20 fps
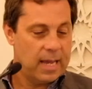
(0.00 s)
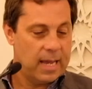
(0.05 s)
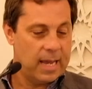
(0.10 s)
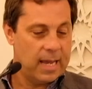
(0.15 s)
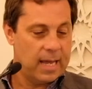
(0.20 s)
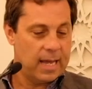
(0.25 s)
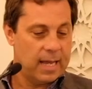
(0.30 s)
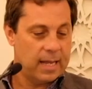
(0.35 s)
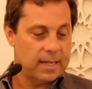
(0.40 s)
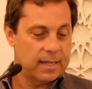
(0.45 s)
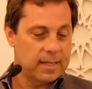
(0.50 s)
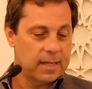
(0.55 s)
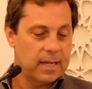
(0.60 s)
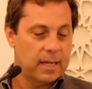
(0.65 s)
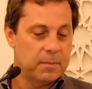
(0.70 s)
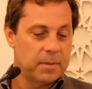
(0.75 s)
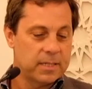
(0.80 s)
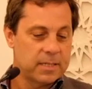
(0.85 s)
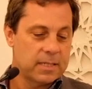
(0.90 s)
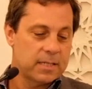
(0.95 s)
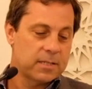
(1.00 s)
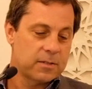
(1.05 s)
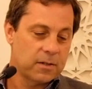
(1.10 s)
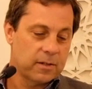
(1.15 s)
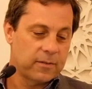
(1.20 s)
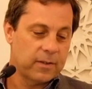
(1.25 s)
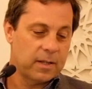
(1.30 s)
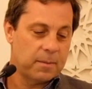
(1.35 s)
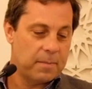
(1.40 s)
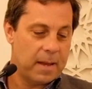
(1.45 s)
And the images
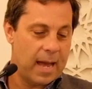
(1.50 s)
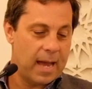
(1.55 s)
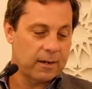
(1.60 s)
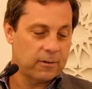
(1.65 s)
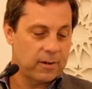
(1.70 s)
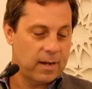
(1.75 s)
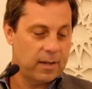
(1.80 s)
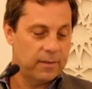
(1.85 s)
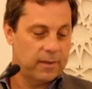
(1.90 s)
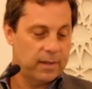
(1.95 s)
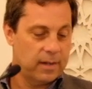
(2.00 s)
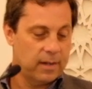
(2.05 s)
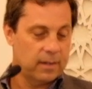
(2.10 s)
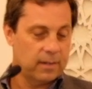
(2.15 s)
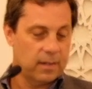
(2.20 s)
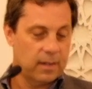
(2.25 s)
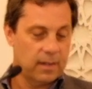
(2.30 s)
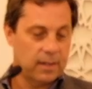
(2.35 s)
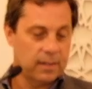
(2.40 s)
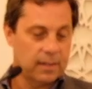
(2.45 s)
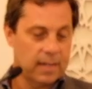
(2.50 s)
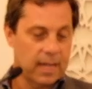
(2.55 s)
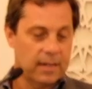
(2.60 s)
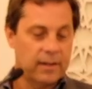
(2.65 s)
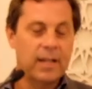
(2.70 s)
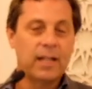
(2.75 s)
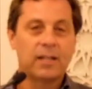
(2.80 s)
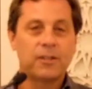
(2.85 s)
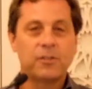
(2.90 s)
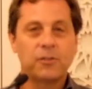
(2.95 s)
sort of in the background there kind
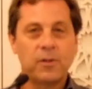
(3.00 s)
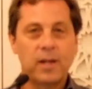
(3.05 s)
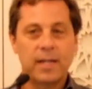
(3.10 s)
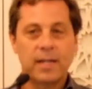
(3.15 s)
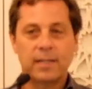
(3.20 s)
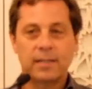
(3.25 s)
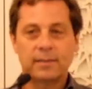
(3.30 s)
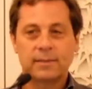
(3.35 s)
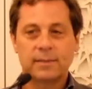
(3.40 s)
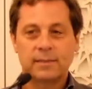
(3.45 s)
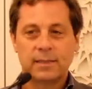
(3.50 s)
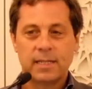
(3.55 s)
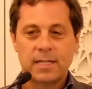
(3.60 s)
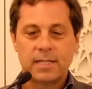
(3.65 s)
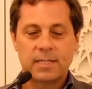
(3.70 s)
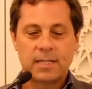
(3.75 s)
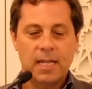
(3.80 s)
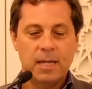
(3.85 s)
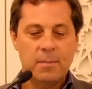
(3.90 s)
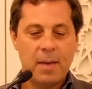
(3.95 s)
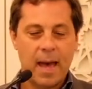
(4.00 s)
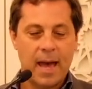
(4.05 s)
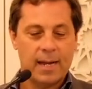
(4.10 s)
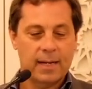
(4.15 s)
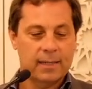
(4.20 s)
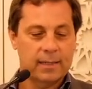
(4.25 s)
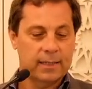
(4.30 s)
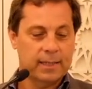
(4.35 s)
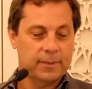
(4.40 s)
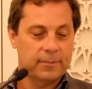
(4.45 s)
of illustrate it
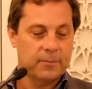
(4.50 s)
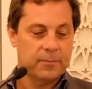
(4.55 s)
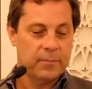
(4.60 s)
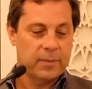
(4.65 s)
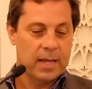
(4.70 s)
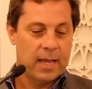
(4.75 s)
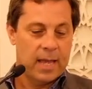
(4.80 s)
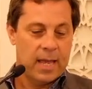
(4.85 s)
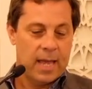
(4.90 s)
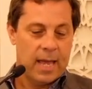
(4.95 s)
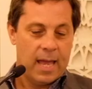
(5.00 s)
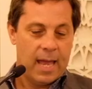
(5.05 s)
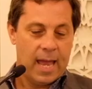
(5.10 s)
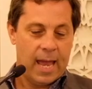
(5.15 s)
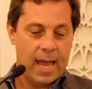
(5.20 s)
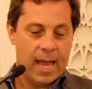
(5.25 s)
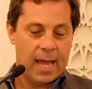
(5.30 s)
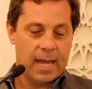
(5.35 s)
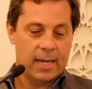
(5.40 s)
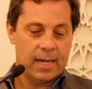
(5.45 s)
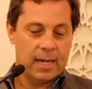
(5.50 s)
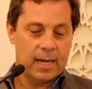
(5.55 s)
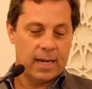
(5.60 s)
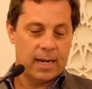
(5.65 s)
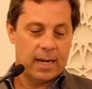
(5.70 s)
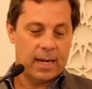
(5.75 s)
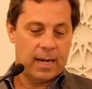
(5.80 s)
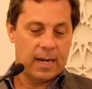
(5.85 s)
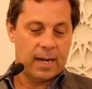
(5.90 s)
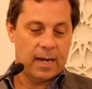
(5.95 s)
schematically. And
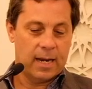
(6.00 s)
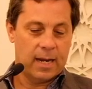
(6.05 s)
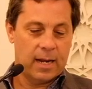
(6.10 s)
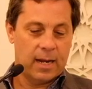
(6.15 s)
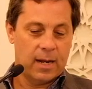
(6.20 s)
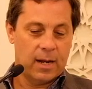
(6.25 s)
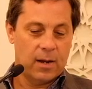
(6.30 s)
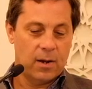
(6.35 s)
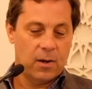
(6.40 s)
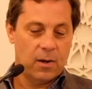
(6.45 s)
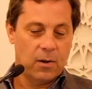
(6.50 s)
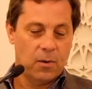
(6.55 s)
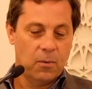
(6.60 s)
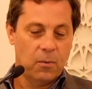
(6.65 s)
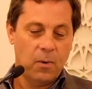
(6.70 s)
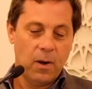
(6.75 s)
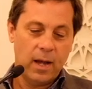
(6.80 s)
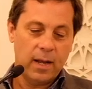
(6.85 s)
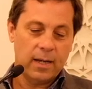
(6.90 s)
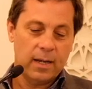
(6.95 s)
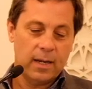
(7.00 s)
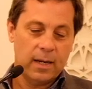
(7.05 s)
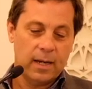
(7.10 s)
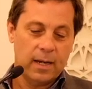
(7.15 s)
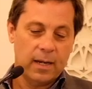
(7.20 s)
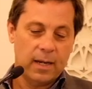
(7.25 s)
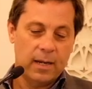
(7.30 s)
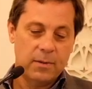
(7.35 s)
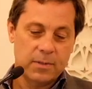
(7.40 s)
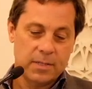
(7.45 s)

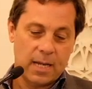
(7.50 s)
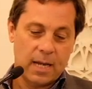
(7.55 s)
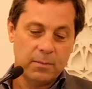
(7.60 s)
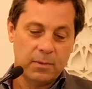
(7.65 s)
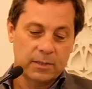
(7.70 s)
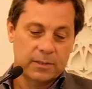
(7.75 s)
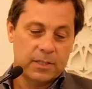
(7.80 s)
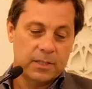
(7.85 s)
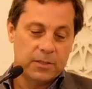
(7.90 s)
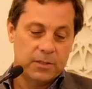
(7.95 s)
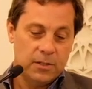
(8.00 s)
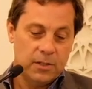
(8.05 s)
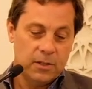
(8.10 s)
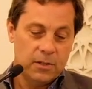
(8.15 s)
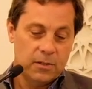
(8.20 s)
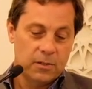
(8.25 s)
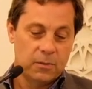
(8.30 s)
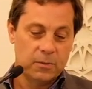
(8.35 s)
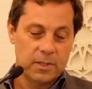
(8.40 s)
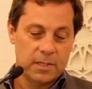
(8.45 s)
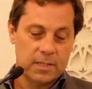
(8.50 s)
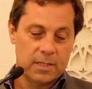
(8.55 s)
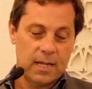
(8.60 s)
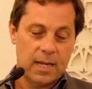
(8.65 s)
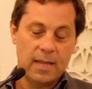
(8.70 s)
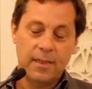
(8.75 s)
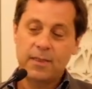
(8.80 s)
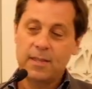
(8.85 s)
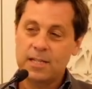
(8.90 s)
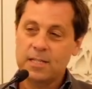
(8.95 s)
what he was able to do was
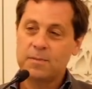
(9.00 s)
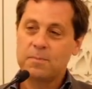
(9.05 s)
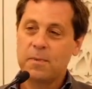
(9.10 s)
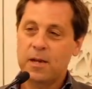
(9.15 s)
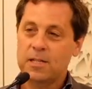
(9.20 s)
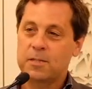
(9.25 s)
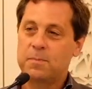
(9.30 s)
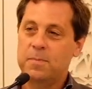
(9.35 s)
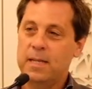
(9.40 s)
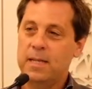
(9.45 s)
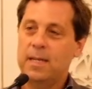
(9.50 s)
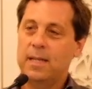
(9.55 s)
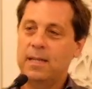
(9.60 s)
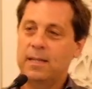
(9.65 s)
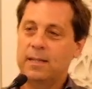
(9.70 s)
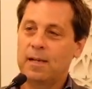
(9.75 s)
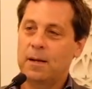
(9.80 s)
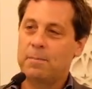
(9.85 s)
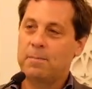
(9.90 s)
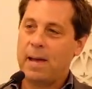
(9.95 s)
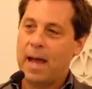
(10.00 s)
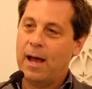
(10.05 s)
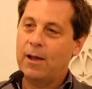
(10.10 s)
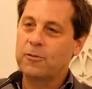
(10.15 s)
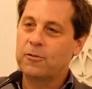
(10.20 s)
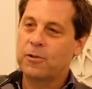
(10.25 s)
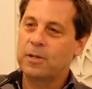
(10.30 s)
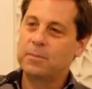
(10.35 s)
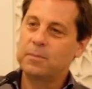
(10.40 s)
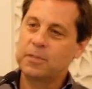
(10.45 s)
say this must be a
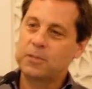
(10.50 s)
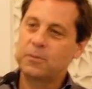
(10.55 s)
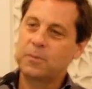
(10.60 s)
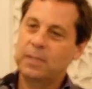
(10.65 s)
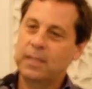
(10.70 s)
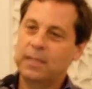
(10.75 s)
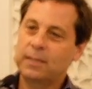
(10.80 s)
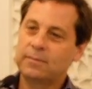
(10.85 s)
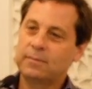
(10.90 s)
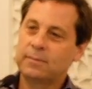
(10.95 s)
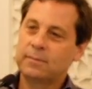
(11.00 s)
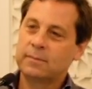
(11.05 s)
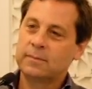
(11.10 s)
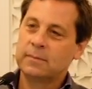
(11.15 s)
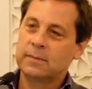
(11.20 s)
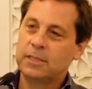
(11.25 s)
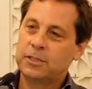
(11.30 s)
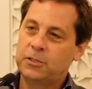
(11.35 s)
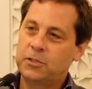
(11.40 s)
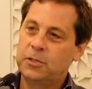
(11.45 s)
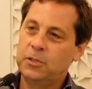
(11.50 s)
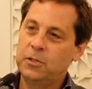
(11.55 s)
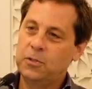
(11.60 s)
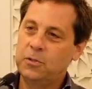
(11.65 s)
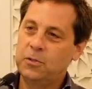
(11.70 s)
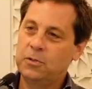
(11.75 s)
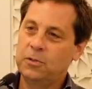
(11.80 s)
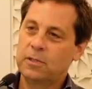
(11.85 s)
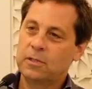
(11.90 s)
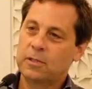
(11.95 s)
boundary between
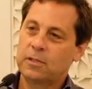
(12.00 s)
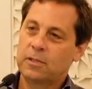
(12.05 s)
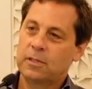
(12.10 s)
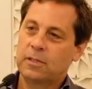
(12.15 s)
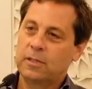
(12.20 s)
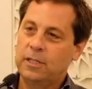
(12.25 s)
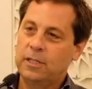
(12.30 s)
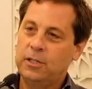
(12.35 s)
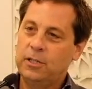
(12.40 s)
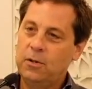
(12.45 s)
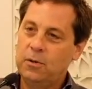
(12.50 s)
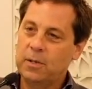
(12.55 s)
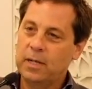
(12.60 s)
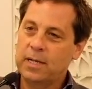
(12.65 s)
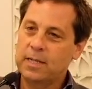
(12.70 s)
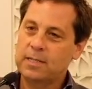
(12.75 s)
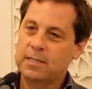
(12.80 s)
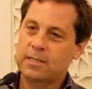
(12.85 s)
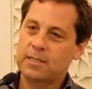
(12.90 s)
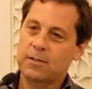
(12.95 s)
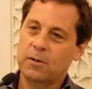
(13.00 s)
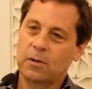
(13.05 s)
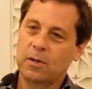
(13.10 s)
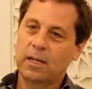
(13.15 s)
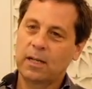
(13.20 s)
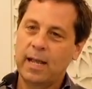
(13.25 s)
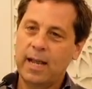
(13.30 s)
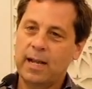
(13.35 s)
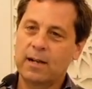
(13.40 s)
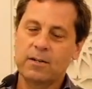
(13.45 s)
two units or
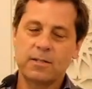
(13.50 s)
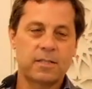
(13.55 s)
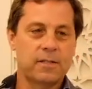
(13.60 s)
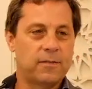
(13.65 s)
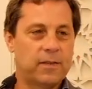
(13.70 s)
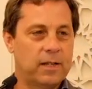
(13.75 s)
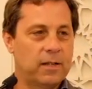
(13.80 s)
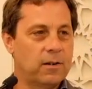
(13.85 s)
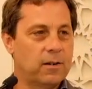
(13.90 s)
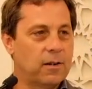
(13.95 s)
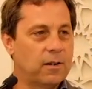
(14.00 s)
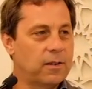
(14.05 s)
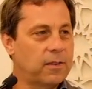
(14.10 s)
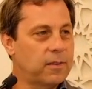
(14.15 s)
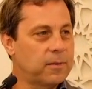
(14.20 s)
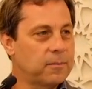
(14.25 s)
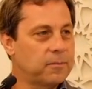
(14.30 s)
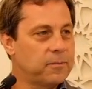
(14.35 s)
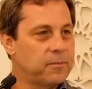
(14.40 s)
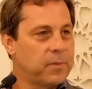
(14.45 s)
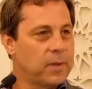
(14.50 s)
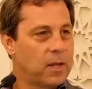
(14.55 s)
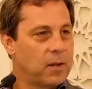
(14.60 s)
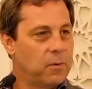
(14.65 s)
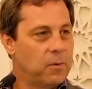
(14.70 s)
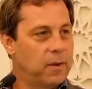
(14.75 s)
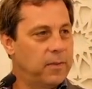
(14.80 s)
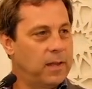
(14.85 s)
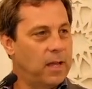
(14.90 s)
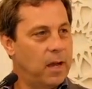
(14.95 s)
layers of the Earth
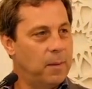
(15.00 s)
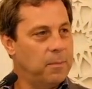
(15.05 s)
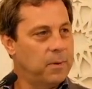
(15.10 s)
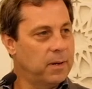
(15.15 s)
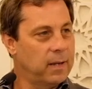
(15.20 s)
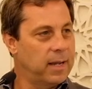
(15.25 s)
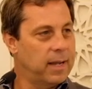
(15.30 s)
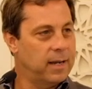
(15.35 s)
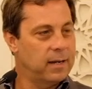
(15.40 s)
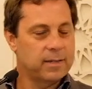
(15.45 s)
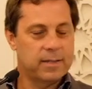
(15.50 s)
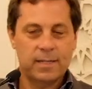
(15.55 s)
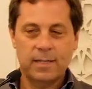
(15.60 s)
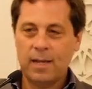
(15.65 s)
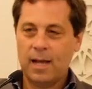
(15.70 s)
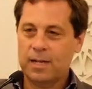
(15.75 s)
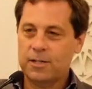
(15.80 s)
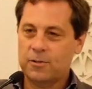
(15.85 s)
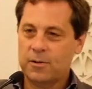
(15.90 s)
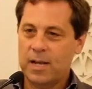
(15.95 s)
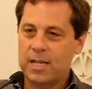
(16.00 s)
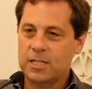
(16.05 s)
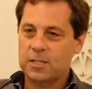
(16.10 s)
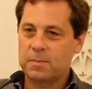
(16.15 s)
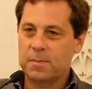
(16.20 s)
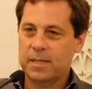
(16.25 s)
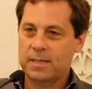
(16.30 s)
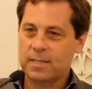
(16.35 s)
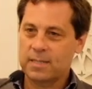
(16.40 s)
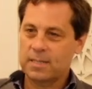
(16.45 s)
where the upper layer did not
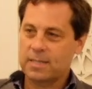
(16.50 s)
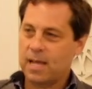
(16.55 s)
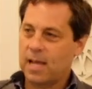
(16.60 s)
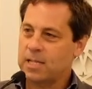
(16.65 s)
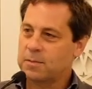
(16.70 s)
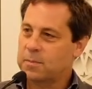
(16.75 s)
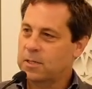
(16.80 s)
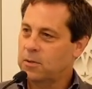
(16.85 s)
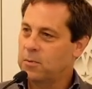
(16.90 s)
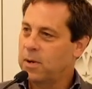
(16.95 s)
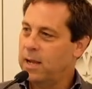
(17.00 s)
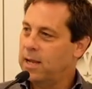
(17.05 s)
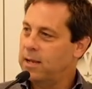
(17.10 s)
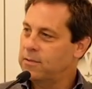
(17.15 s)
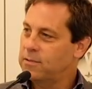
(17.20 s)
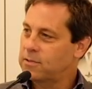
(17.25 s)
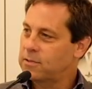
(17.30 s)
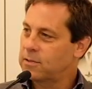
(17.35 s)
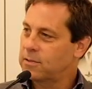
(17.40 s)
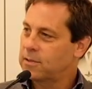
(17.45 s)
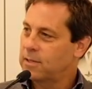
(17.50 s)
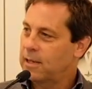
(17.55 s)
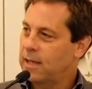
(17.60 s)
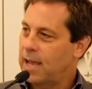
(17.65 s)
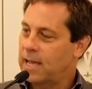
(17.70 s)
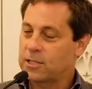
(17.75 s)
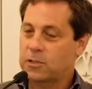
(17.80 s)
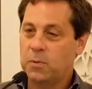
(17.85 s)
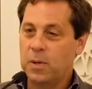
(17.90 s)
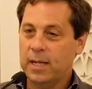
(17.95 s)
transmit the seismic waves
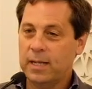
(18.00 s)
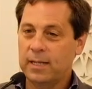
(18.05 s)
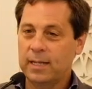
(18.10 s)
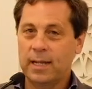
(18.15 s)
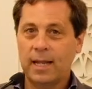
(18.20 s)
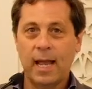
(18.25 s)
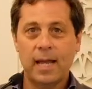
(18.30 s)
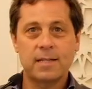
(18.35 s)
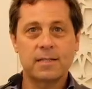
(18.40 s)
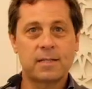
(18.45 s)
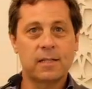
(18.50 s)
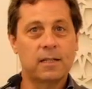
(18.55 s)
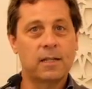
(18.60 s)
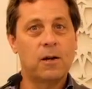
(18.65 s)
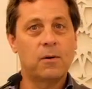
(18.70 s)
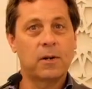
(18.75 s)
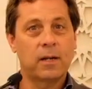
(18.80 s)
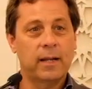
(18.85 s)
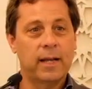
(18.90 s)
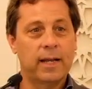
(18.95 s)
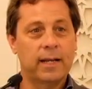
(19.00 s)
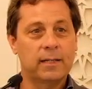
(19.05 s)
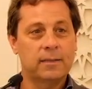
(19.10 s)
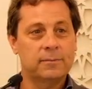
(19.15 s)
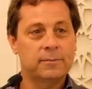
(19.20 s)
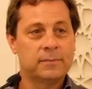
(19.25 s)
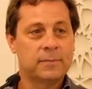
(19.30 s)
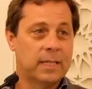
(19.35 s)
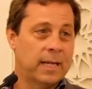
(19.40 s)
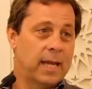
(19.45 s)
as quickly as the lower
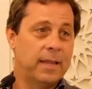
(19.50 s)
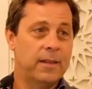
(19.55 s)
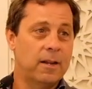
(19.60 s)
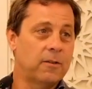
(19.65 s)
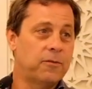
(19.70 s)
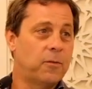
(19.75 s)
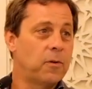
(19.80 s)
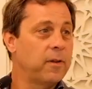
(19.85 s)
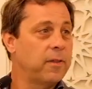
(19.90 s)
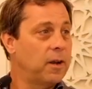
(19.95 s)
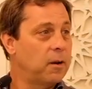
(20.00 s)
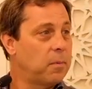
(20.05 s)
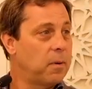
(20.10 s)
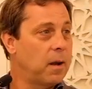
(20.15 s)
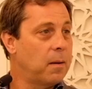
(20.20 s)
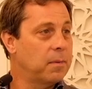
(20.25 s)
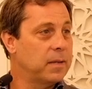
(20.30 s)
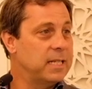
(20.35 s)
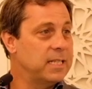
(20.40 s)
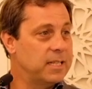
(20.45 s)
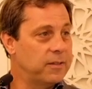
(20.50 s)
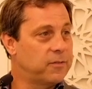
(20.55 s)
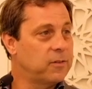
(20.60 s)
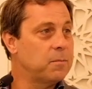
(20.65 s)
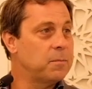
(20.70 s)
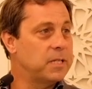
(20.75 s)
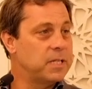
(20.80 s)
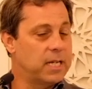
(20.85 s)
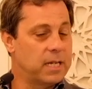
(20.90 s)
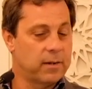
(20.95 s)
layer, and therefore they're probably
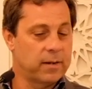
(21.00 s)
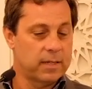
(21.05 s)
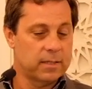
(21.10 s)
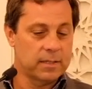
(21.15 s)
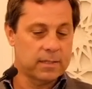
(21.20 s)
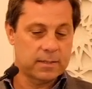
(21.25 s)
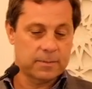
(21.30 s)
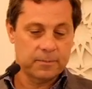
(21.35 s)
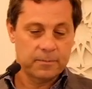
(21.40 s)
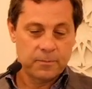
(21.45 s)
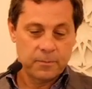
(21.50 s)
different materials.